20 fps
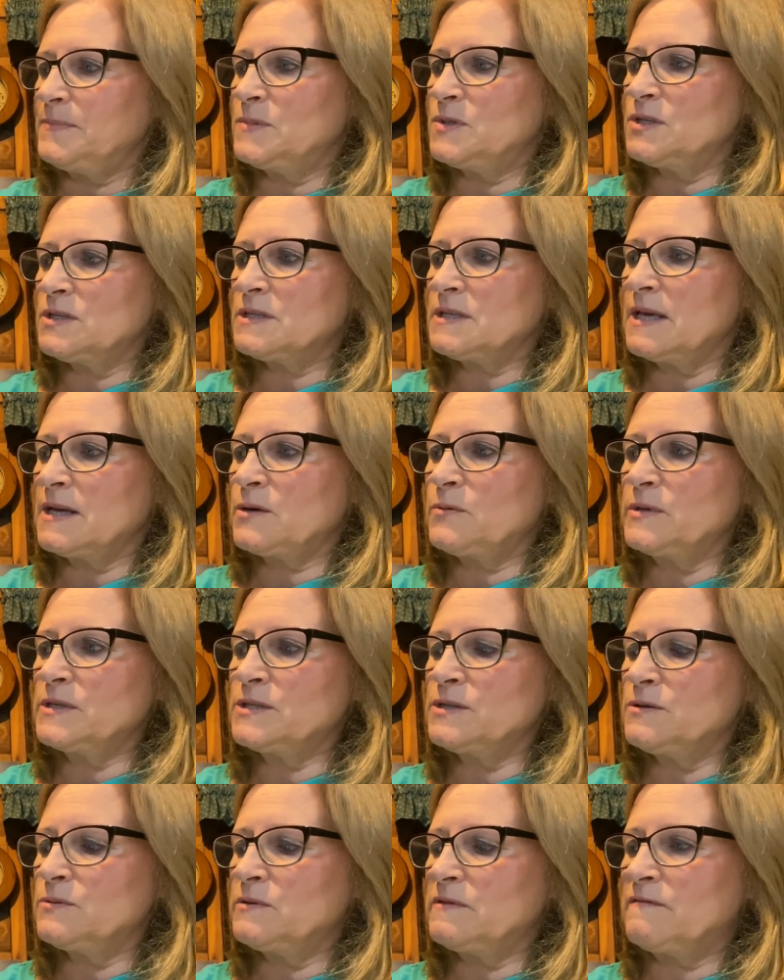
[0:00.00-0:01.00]
Just like we
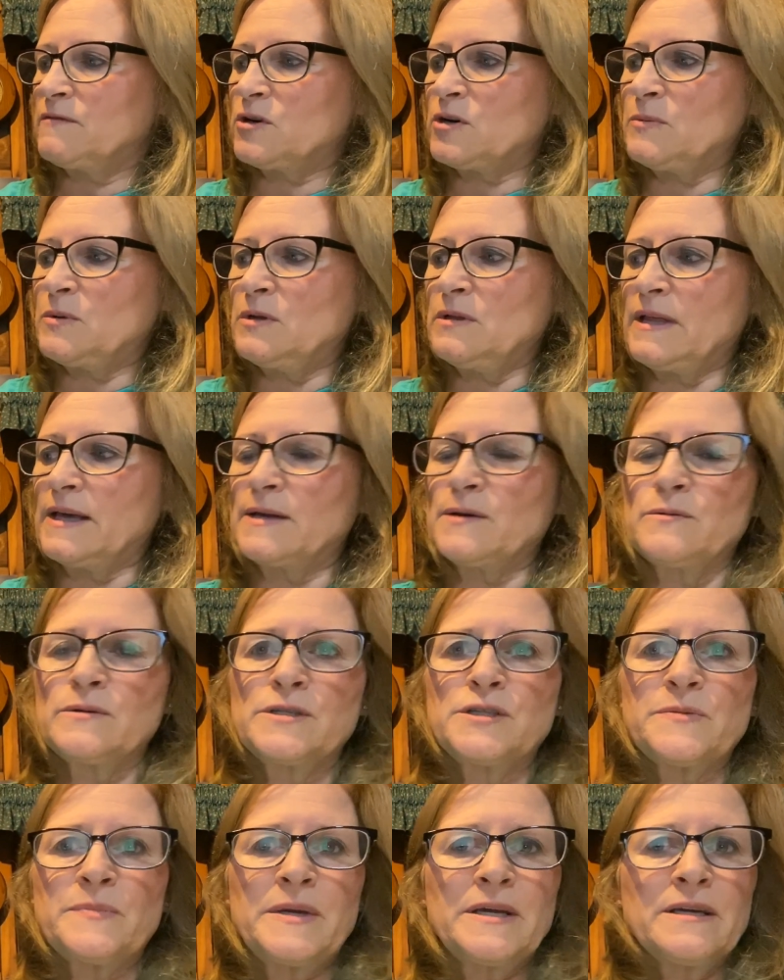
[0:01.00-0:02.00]
do with verbal
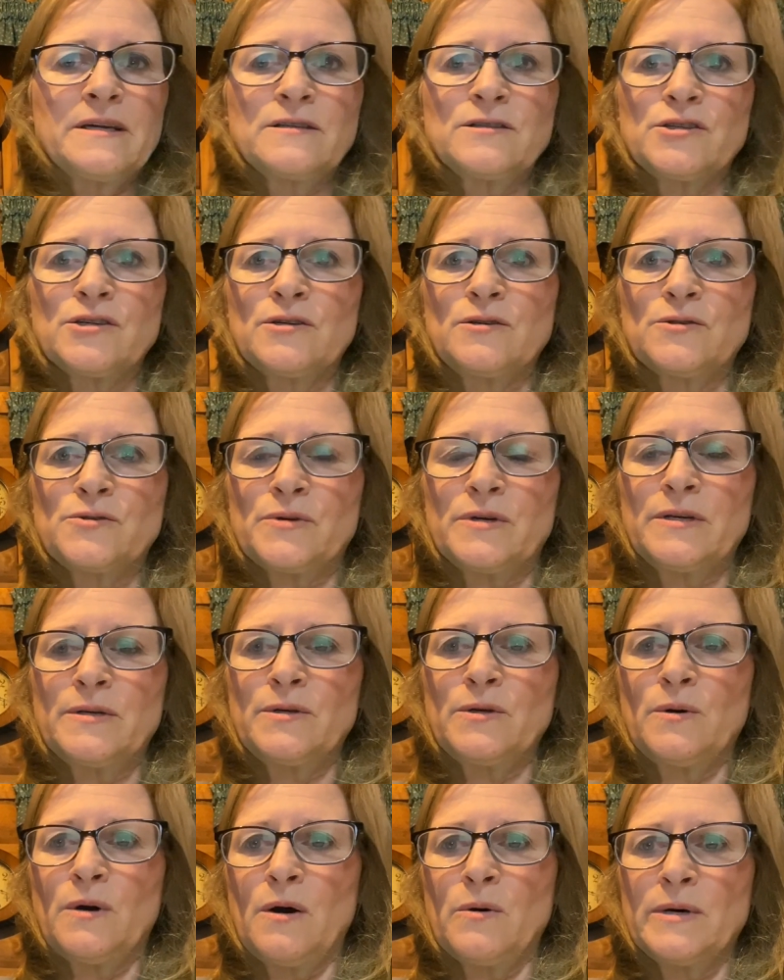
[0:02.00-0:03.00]
language speaking children,
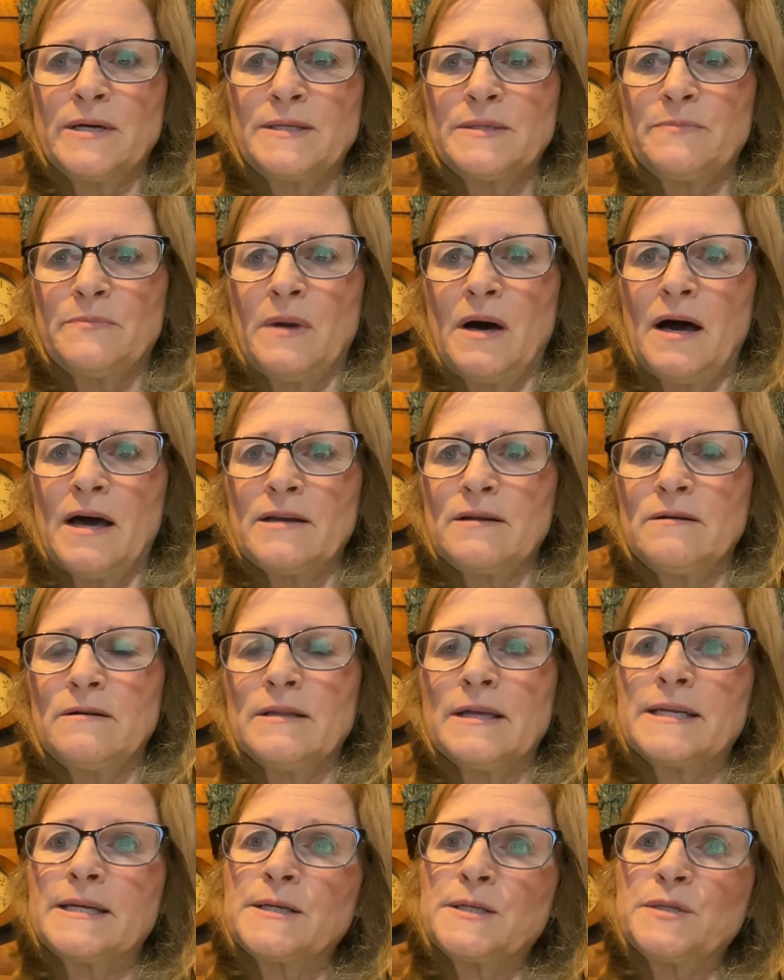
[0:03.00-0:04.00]
you always
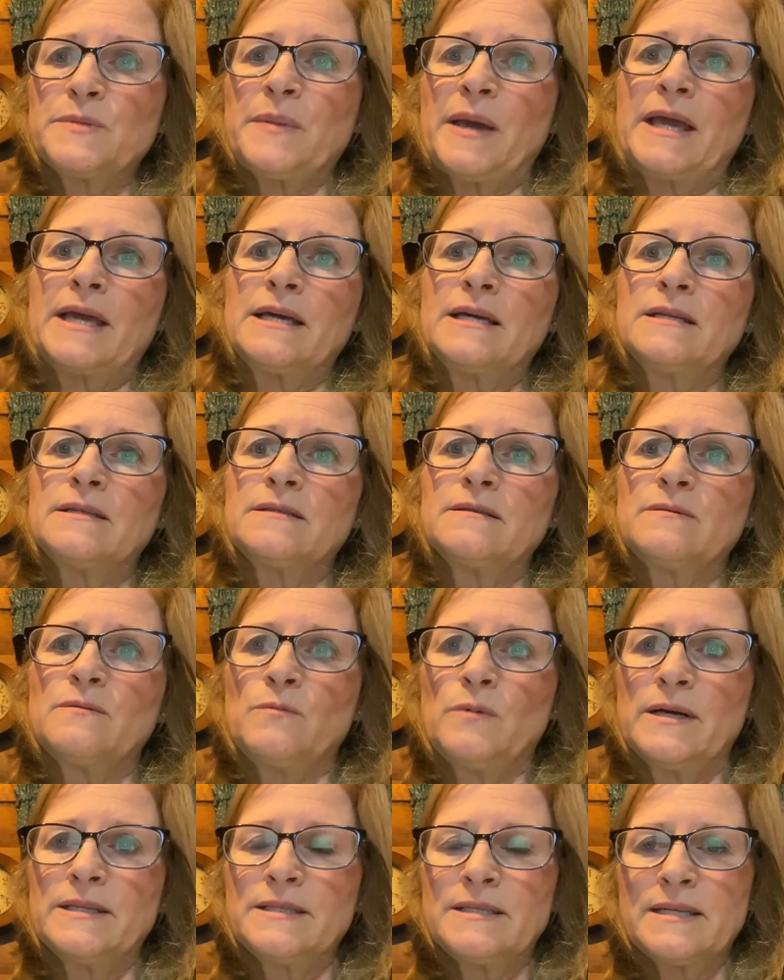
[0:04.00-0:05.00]
model and expand
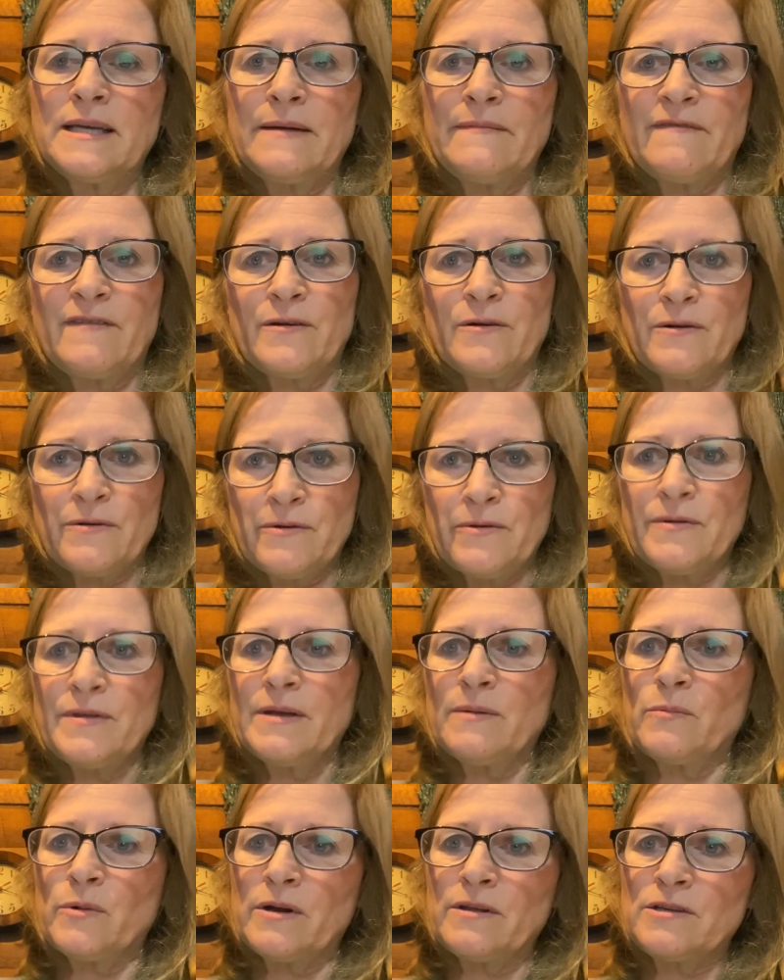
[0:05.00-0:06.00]
one step further
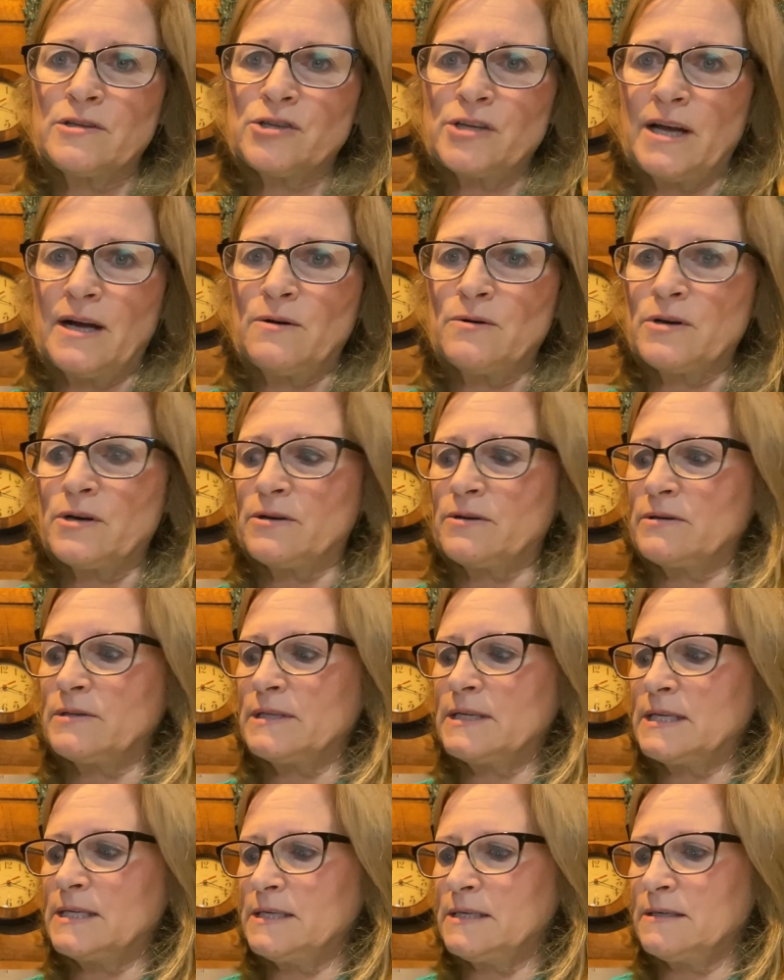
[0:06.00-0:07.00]
than where the child
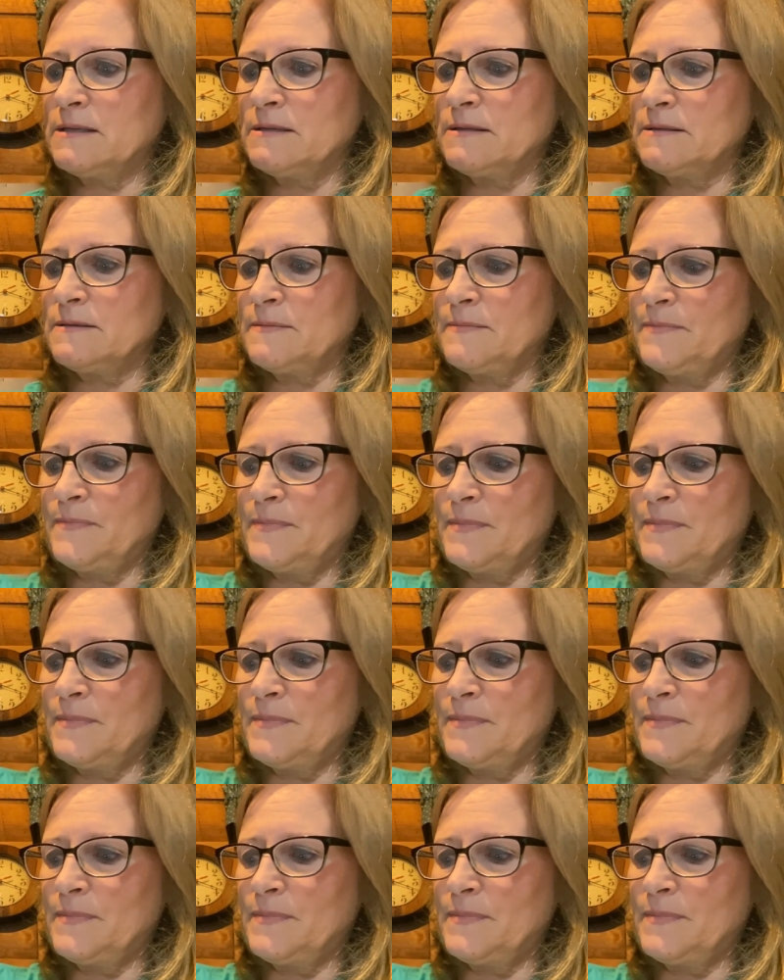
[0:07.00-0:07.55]
currently is.